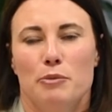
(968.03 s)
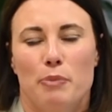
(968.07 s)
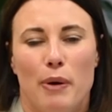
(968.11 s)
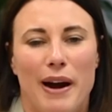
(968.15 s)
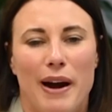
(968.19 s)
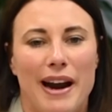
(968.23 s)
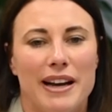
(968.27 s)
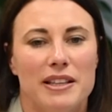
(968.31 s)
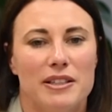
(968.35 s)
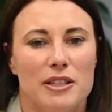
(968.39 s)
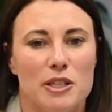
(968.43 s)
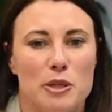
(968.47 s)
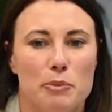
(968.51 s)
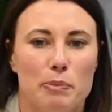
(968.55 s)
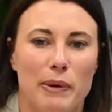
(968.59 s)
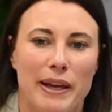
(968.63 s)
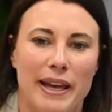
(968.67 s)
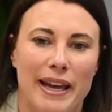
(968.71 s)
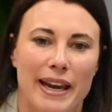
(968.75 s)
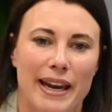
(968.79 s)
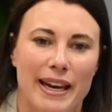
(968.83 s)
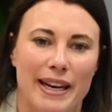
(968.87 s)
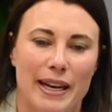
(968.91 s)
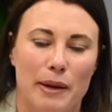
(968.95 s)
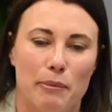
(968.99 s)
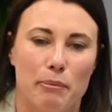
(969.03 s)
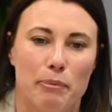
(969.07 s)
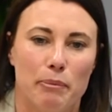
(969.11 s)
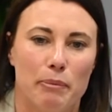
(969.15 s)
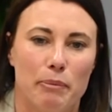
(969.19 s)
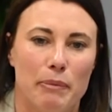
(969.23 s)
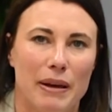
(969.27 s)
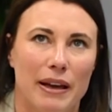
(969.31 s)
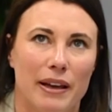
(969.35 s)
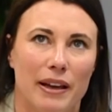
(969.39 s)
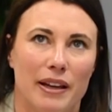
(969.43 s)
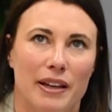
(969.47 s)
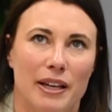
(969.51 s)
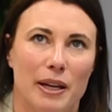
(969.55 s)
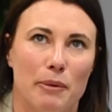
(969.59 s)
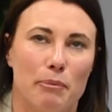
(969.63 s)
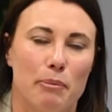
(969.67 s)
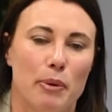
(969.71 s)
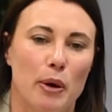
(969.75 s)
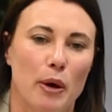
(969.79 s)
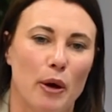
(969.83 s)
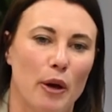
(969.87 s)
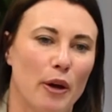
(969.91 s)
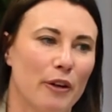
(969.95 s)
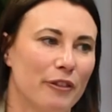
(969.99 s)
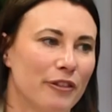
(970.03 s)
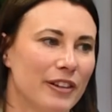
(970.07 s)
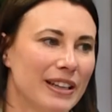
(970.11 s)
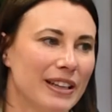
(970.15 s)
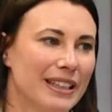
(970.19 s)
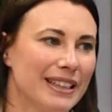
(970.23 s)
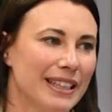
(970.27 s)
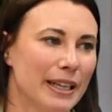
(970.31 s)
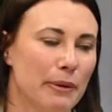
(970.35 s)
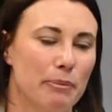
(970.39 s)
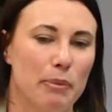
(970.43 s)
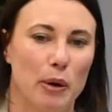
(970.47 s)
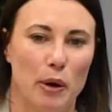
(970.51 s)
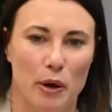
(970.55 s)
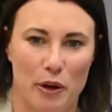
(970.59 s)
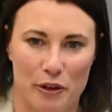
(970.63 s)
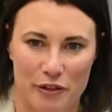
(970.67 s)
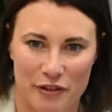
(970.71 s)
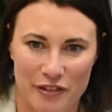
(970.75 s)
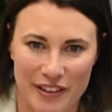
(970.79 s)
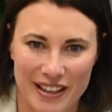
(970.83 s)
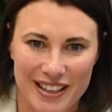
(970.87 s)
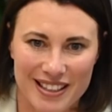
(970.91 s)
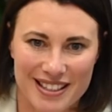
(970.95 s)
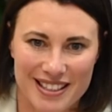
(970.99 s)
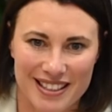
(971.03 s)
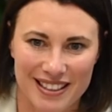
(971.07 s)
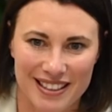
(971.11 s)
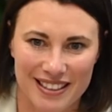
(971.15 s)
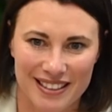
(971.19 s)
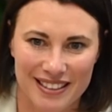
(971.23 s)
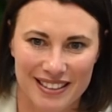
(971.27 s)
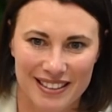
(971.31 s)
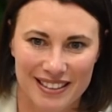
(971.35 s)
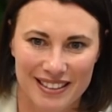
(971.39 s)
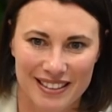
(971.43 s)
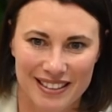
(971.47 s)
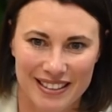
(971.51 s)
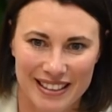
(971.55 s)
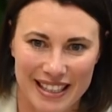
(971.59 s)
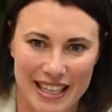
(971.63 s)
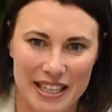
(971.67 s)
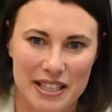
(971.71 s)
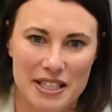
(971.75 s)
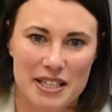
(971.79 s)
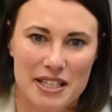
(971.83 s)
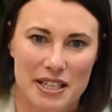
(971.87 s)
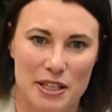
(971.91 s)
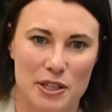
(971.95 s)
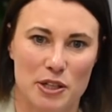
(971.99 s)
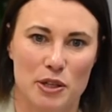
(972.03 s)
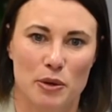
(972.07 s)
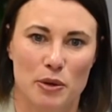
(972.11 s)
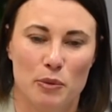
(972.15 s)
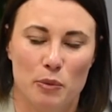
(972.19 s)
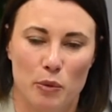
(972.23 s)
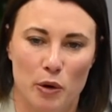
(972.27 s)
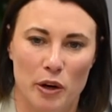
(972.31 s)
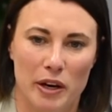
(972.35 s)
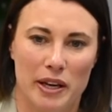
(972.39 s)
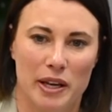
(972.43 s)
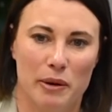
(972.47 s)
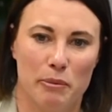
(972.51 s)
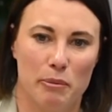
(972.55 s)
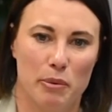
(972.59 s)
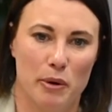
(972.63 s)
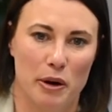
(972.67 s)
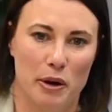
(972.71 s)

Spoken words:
Practice being an imperfectly perfect, consistent work in